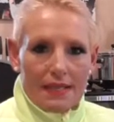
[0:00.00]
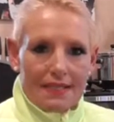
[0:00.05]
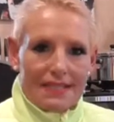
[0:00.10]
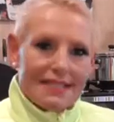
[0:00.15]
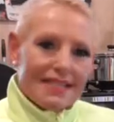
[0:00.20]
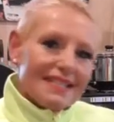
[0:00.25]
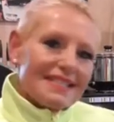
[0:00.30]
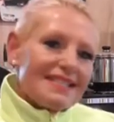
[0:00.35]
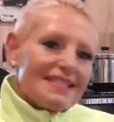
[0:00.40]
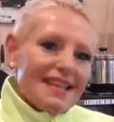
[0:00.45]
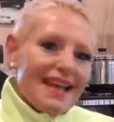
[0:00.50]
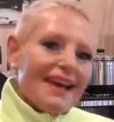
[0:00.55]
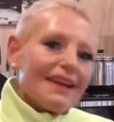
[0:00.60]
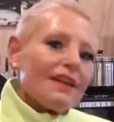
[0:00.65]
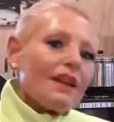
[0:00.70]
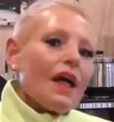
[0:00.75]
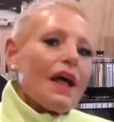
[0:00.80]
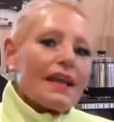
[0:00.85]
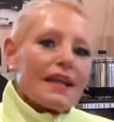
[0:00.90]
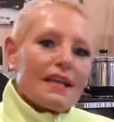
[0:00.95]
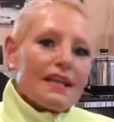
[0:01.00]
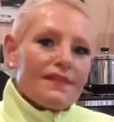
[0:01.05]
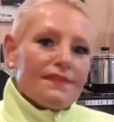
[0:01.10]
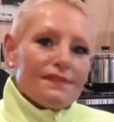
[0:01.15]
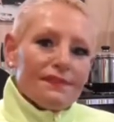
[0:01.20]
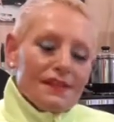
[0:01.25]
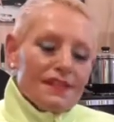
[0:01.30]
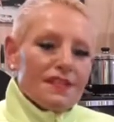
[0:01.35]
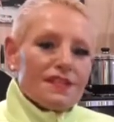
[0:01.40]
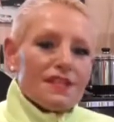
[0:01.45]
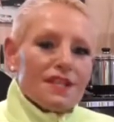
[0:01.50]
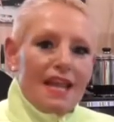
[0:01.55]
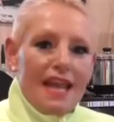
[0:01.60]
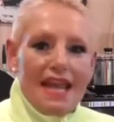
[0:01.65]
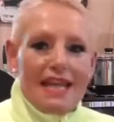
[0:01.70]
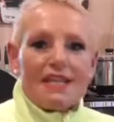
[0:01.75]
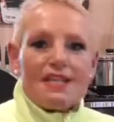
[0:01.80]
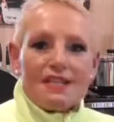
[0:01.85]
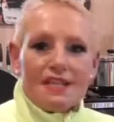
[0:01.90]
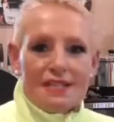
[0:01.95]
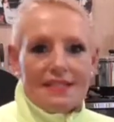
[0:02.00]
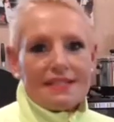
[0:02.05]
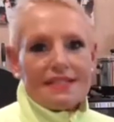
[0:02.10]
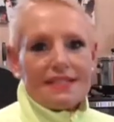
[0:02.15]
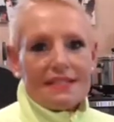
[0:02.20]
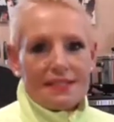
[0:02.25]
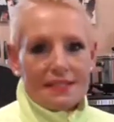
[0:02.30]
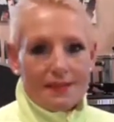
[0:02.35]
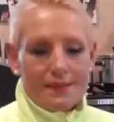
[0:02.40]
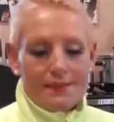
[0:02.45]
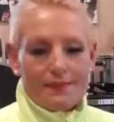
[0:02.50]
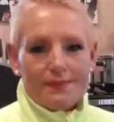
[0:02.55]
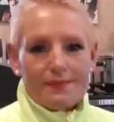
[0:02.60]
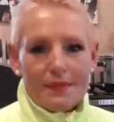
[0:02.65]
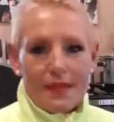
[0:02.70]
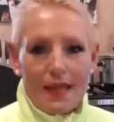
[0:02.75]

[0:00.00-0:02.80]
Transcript: Does it sound like an efficient energy system?